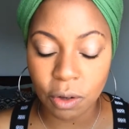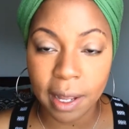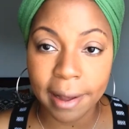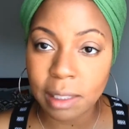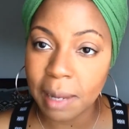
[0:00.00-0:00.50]
you
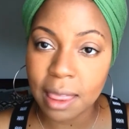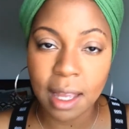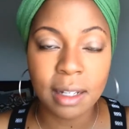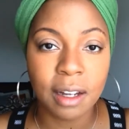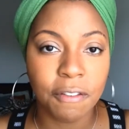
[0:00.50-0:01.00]
guys may
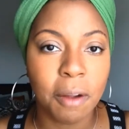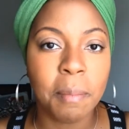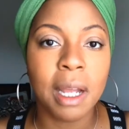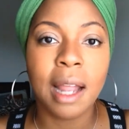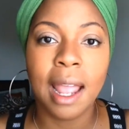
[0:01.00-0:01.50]
think different,
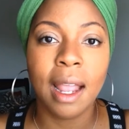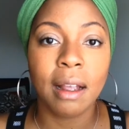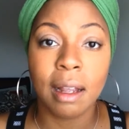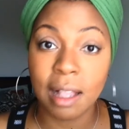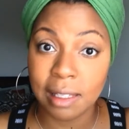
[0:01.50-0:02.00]
but
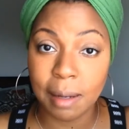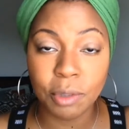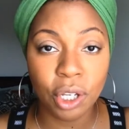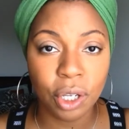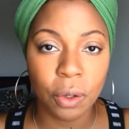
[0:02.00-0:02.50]
hey, it's up
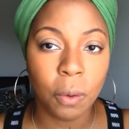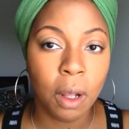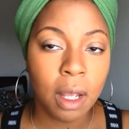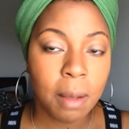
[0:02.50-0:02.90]
to you.